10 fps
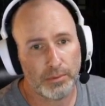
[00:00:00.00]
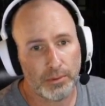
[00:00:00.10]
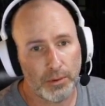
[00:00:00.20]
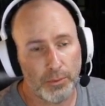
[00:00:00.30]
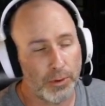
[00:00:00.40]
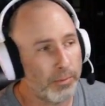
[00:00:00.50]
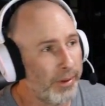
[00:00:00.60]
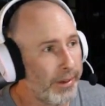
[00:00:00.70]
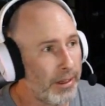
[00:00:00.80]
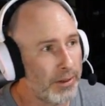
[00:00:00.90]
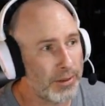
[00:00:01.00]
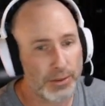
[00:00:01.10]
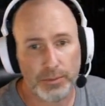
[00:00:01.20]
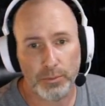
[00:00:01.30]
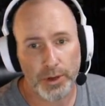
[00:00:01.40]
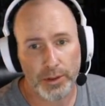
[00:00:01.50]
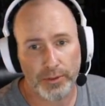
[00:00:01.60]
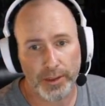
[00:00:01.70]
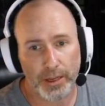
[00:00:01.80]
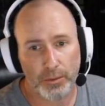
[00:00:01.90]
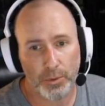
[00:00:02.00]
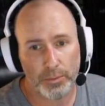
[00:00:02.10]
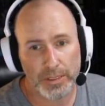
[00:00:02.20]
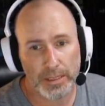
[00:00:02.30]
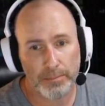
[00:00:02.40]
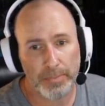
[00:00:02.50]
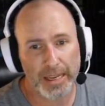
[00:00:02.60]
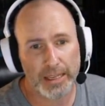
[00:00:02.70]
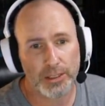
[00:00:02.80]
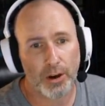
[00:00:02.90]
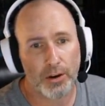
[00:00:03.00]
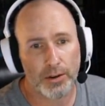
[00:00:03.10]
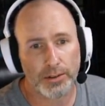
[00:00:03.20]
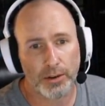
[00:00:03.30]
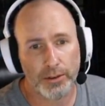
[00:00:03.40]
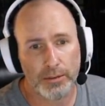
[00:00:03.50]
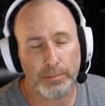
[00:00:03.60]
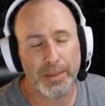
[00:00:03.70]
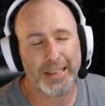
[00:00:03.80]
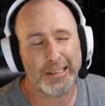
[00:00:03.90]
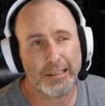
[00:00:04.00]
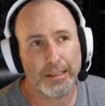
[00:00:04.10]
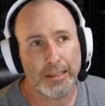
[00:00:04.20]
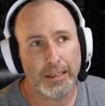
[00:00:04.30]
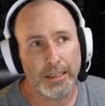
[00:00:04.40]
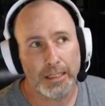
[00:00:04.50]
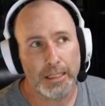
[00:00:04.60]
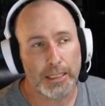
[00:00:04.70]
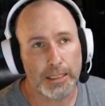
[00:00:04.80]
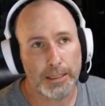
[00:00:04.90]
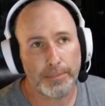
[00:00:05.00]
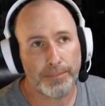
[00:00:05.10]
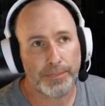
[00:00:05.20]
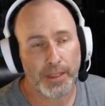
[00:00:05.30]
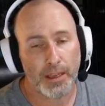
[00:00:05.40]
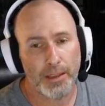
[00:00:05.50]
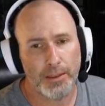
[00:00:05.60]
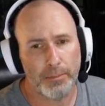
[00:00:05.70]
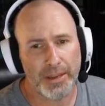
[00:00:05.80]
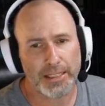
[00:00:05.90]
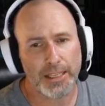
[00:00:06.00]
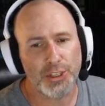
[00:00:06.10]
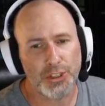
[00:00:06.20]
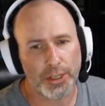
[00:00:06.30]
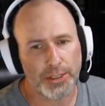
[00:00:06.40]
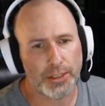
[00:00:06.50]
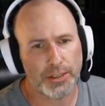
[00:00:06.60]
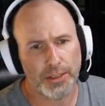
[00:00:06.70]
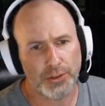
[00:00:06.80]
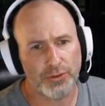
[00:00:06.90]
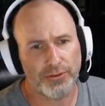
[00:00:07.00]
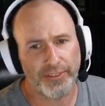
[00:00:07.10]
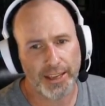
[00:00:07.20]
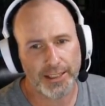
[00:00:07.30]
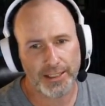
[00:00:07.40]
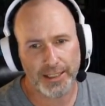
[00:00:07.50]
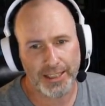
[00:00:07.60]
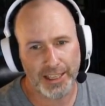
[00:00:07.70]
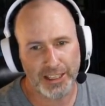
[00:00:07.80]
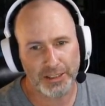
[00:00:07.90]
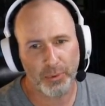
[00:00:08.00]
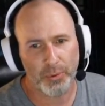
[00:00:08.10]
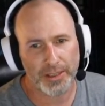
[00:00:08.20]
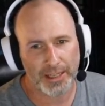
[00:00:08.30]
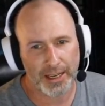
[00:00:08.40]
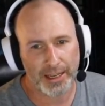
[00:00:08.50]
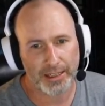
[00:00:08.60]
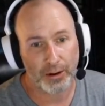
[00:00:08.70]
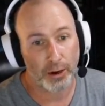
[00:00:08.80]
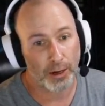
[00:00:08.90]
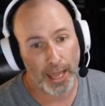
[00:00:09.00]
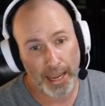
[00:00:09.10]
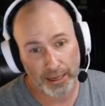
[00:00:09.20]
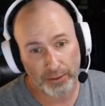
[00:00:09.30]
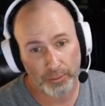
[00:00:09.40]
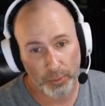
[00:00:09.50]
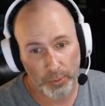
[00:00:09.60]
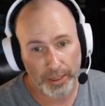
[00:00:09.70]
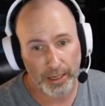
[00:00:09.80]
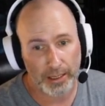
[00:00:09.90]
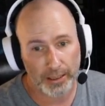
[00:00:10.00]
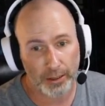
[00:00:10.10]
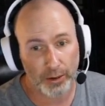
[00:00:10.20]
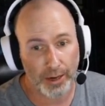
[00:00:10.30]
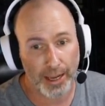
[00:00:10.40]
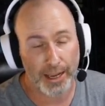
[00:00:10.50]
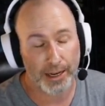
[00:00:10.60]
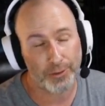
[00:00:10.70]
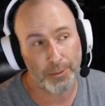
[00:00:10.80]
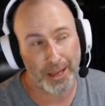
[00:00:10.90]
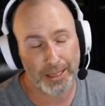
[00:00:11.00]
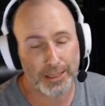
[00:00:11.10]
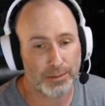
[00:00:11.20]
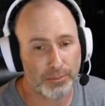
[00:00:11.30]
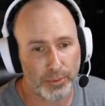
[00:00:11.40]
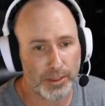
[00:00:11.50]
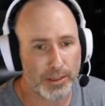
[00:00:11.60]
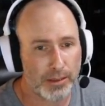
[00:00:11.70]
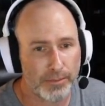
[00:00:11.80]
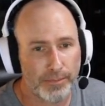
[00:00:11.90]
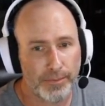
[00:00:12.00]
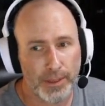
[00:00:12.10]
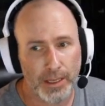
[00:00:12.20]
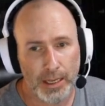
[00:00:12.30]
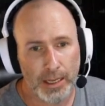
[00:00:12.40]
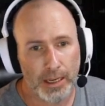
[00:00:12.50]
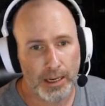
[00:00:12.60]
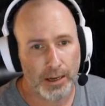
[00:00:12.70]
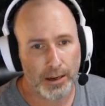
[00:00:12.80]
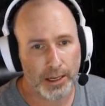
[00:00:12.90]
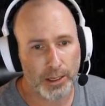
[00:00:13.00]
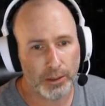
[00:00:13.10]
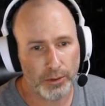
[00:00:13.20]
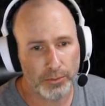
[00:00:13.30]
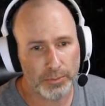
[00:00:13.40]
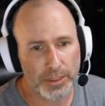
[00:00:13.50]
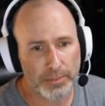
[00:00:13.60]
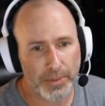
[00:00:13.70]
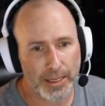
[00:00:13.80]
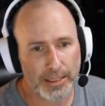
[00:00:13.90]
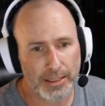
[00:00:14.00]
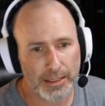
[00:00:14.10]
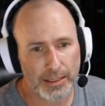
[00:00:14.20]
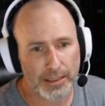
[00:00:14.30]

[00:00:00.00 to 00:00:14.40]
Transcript: Orruk players, what do you think? What was the biggest hurt or the biggest injustice that you faced in this points hike, or lack of a point hike, or lack of a minus in points? All right, Gloomspite.